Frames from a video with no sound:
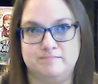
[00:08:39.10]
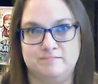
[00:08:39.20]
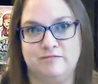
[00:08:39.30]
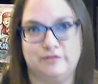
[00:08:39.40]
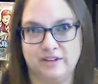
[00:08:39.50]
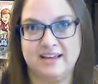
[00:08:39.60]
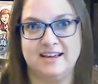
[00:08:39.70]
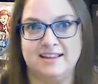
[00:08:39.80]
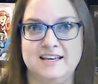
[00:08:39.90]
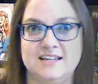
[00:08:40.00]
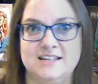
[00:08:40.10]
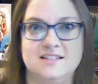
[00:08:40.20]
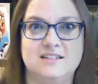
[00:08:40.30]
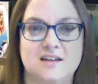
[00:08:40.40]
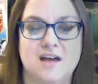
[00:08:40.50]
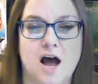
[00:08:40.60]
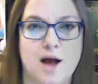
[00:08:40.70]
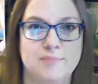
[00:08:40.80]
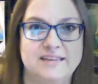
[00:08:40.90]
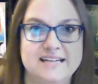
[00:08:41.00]
flicking these
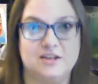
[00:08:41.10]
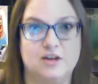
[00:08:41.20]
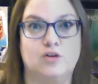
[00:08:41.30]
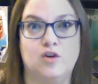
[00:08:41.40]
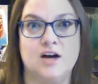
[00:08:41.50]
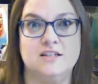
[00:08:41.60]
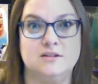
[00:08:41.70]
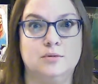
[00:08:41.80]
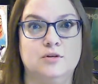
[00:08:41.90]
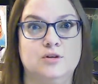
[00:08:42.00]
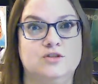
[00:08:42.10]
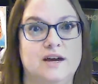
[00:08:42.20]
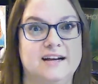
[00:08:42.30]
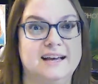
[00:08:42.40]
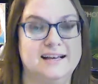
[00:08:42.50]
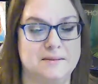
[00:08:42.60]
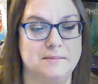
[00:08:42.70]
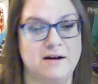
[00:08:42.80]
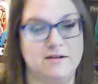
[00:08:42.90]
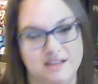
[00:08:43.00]
discs across the board, trying to get
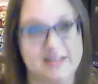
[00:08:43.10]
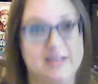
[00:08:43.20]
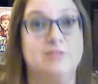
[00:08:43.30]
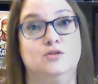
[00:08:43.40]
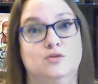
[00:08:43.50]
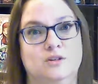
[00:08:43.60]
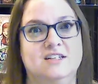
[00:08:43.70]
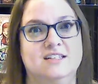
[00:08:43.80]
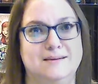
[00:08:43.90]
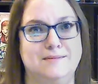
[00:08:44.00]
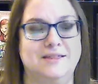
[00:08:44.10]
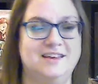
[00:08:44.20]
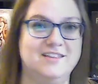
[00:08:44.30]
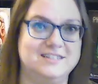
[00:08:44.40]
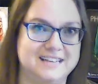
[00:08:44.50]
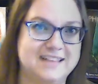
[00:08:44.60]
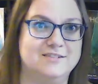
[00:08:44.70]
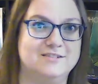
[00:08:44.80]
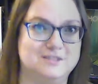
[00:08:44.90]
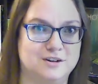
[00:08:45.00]
them out, and then they're doing the same on the other side
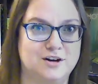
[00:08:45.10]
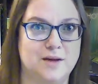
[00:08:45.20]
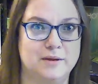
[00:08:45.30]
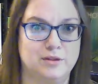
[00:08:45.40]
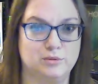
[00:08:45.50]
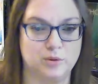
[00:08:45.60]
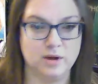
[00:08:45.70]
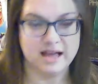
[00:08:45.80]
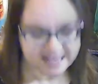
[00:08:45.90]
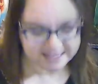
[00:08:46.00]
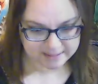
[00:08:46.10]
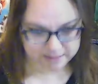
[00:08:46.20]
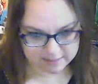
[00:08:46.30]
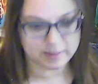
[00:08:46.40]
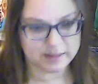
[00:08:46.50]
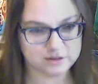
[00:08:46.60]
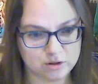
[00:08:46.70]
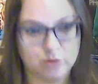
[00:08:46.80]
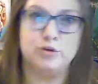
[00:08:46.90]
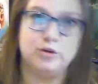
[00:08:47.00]
as they're coming through. And sometimes they're about to
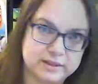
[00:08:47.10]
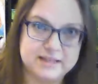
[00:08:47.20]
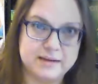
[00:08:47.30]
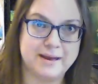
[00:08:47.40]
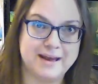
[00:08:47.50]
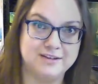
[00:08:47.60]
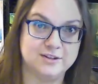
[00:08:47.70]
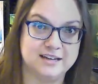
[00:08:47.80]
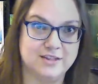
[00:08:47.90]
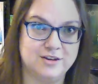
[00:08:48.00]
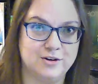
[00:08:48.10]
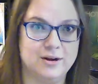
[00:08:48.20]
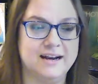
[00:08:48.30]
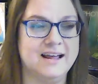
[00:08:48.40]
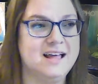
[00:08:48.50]
go through, but they bang together, and